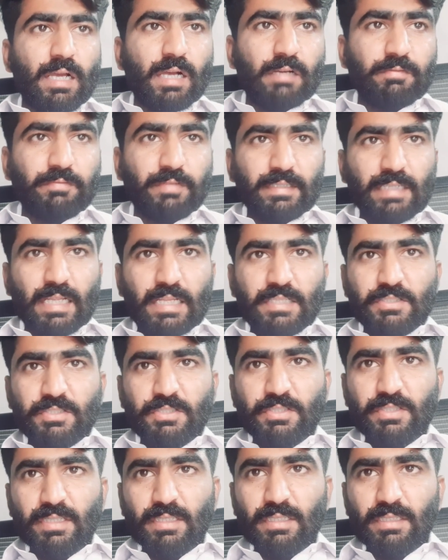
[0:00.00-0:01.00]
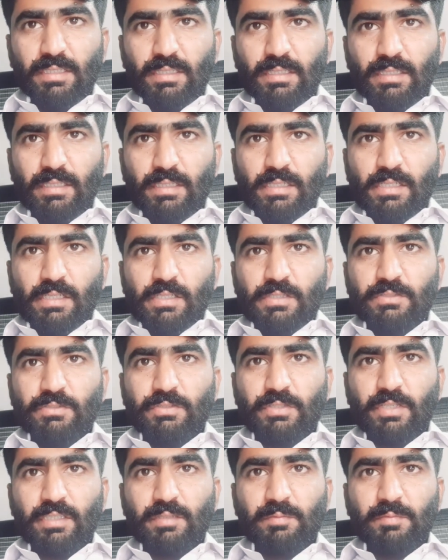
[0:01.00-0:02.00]
Financial
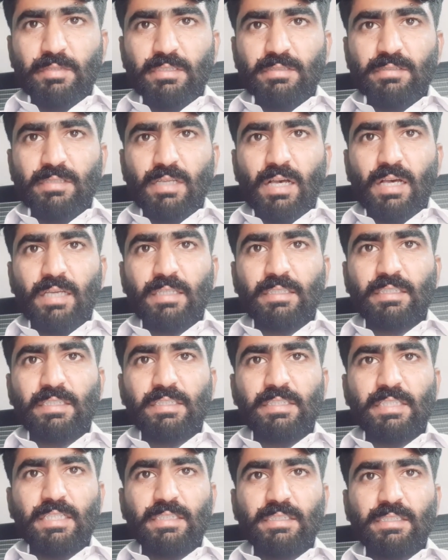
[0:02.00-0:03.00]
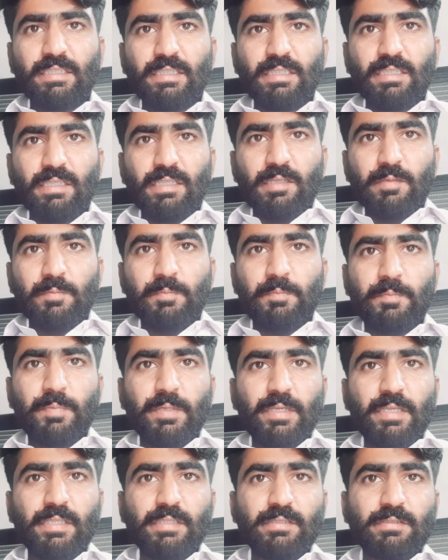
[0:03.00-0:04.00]
statements are created
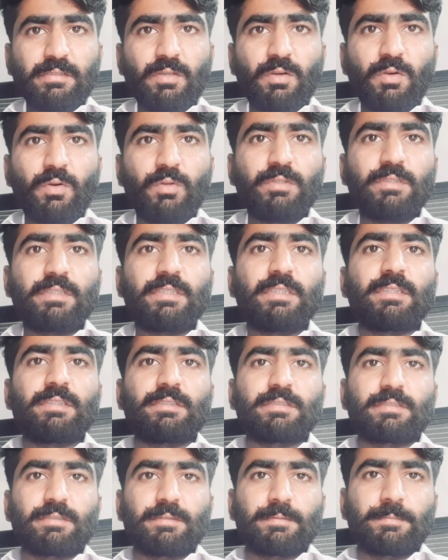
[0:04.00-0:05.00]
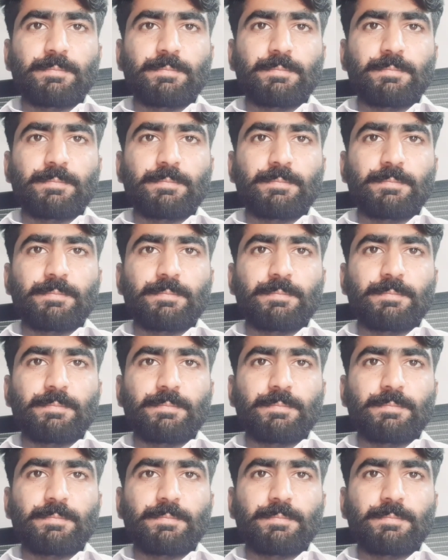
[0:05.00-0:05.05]
based on these.